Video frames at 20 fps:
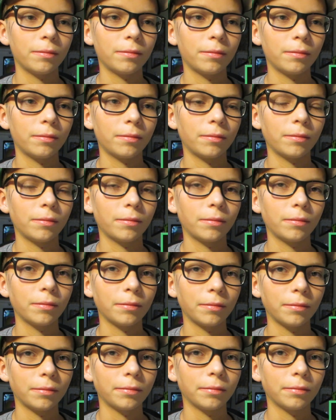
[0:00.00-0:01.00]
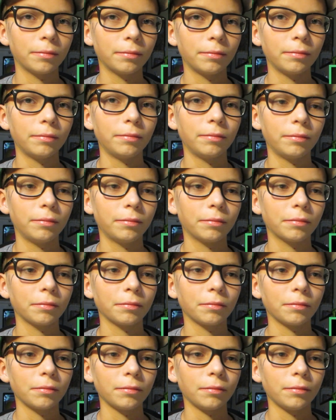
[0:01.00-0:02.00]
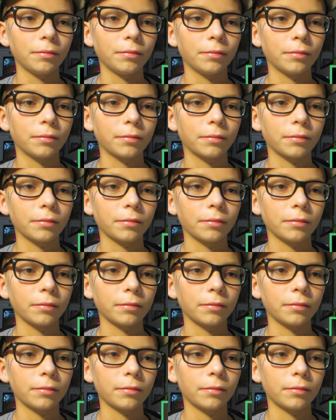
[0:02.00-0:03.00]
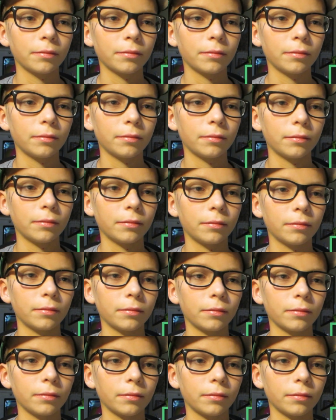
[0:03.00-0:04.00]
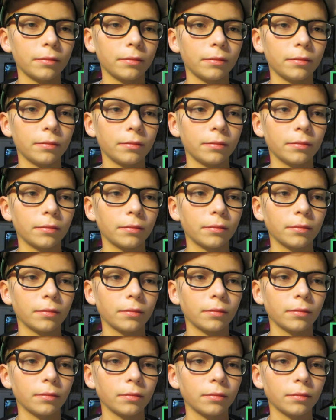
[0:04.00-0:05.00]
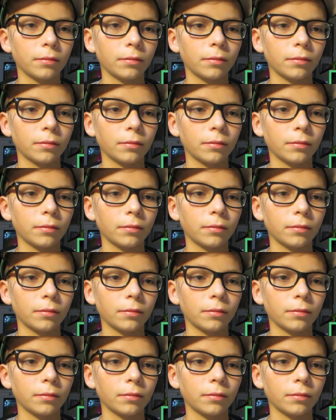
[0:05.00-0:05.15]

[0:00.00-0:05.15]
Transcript: [no speech]